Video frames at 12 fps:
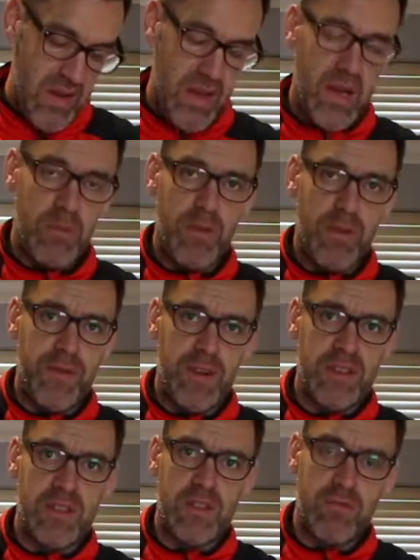And I'm not
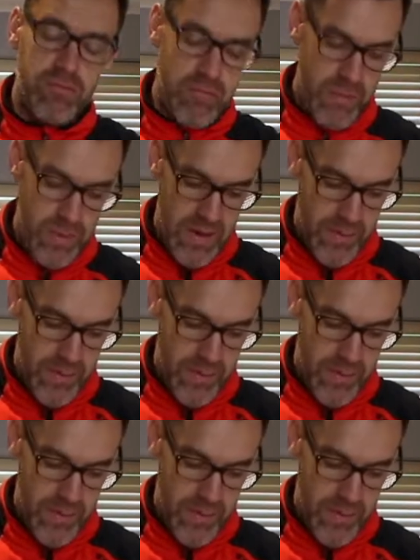fussed, I just rip it